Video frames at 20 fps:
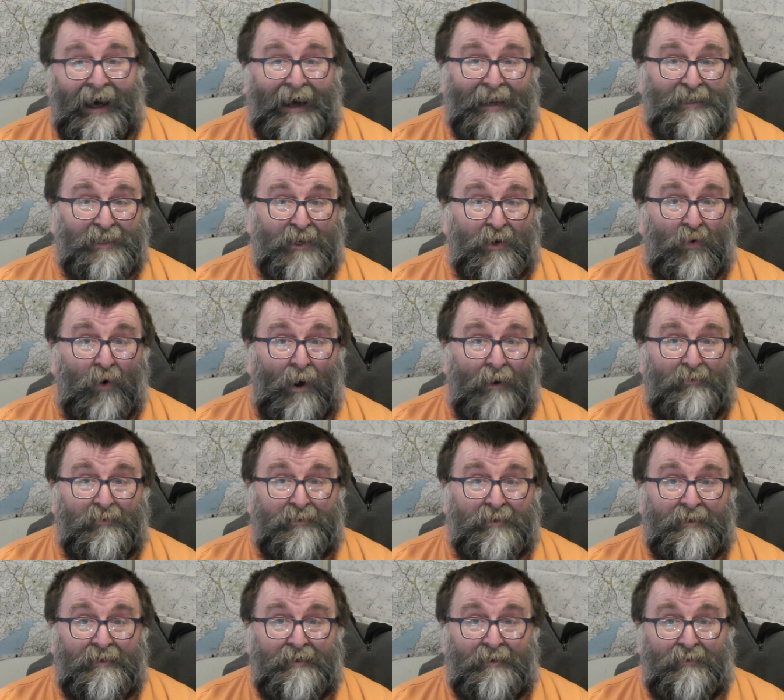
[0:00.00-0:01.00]
And to
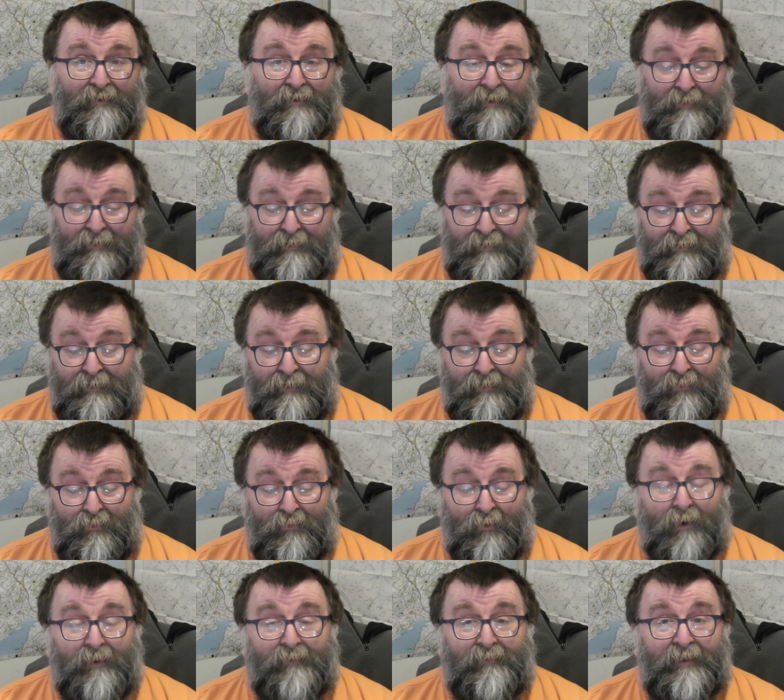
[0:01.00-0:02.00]
quote
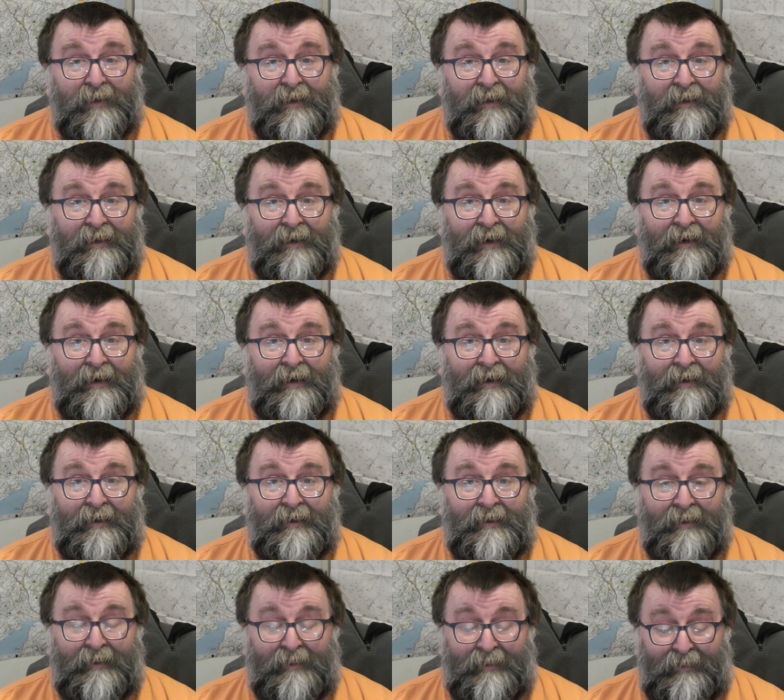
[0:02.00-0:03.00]
one of the uh,
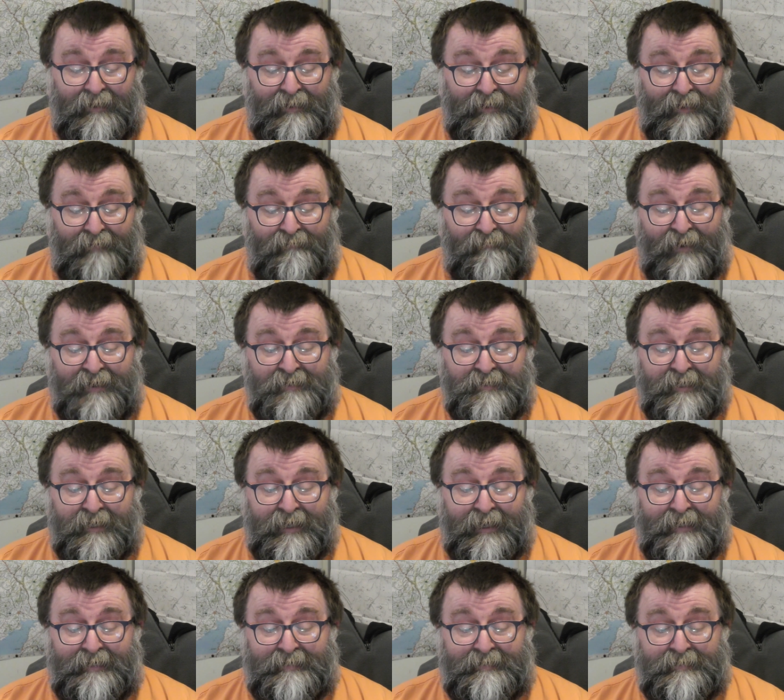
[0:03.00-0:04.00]

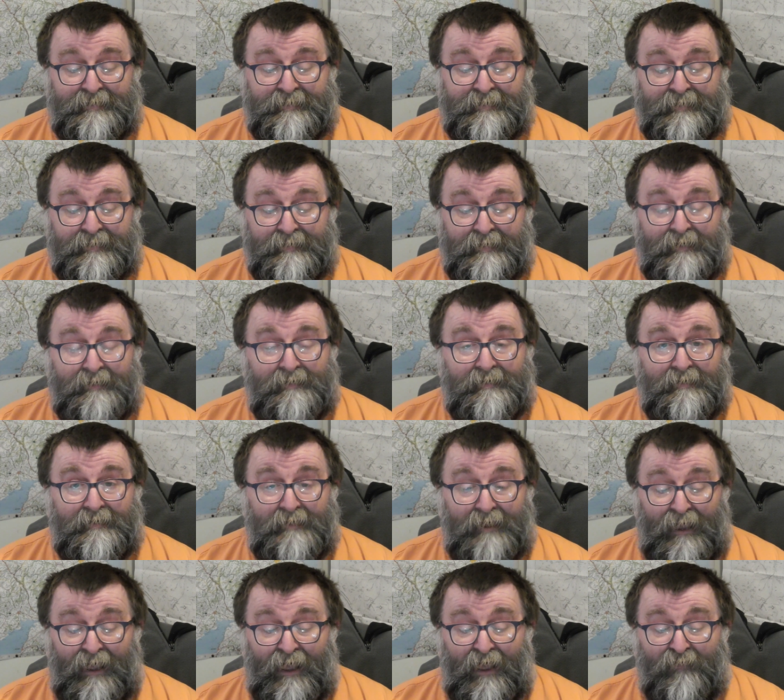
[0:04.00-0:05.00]
investigators,
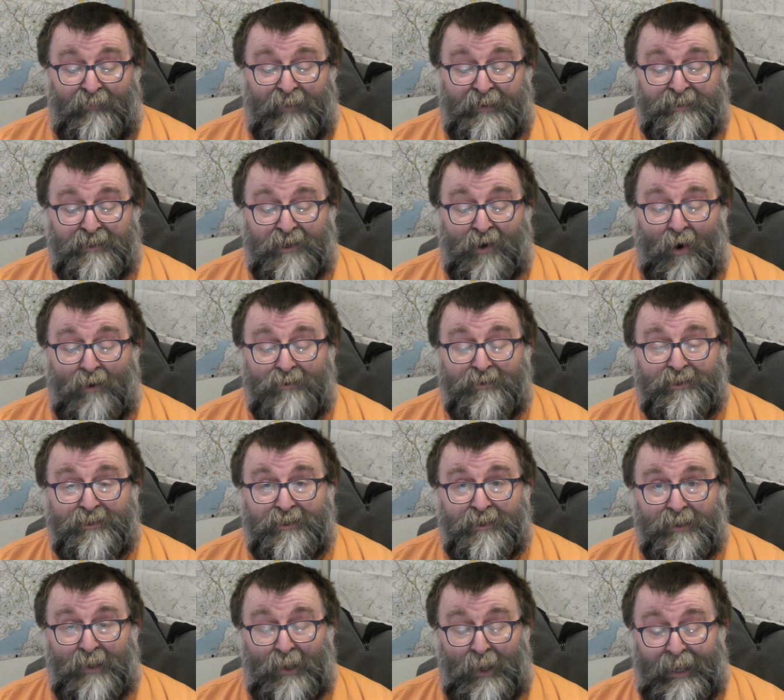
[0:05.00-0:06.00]
this
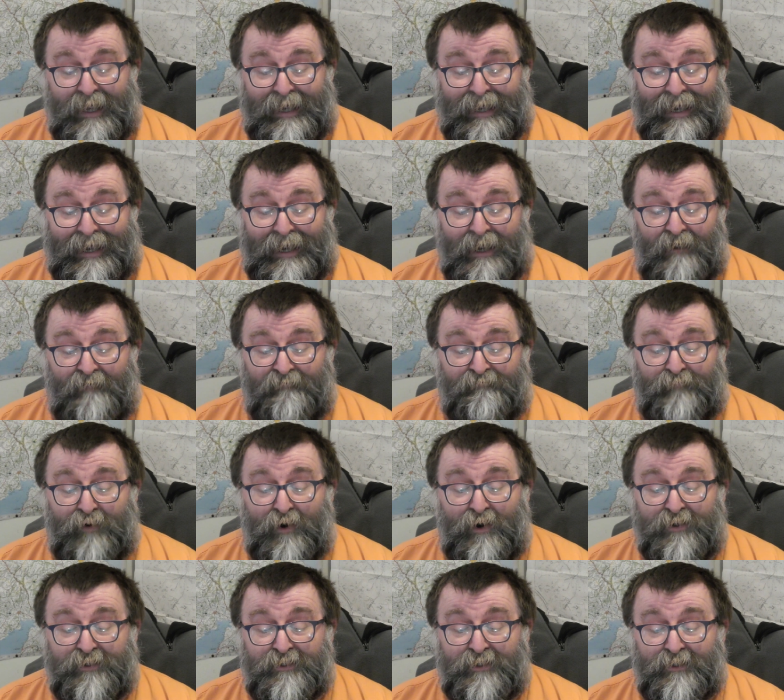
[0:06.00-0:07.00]
constant leaking of
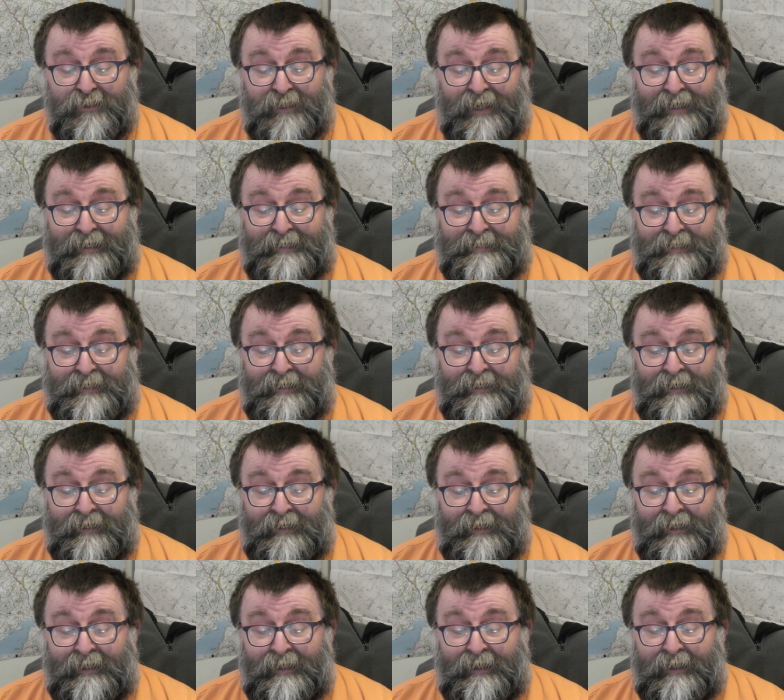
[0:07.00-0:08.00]
personal data
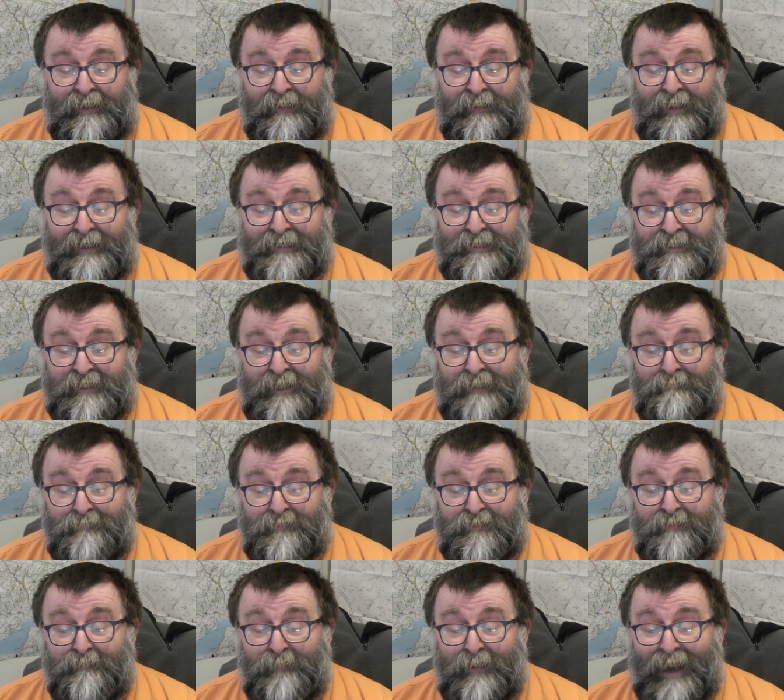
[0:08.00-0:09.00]
that
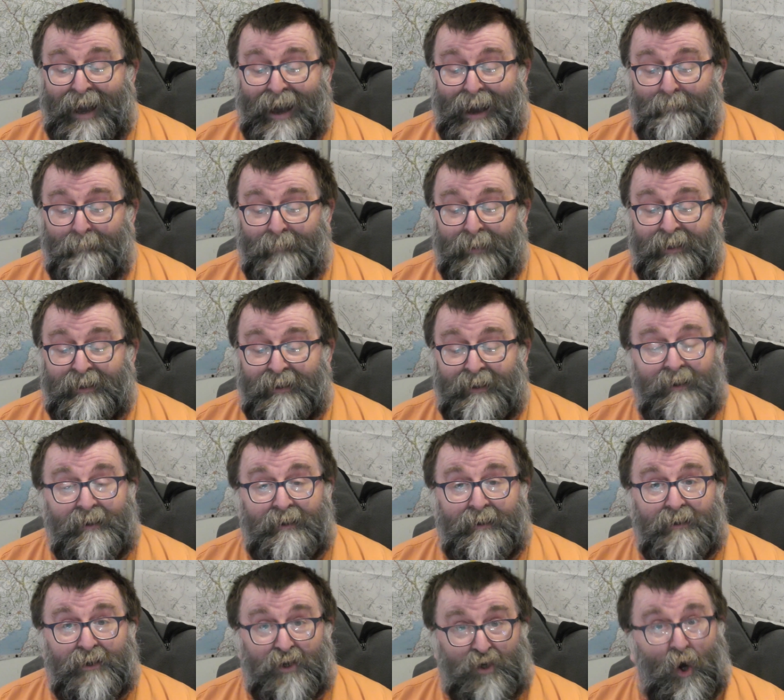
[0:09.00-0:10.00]
seems to be happening
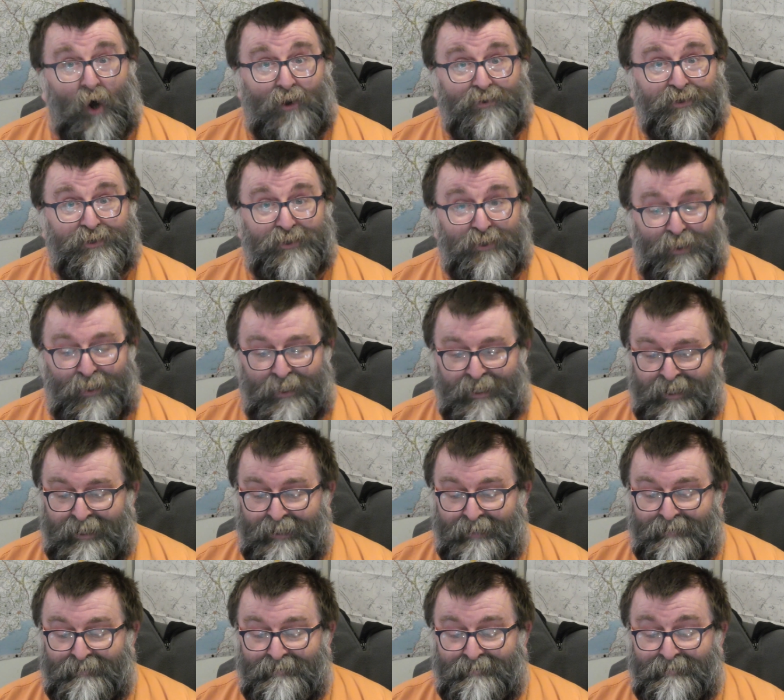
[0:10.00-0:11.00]
constantly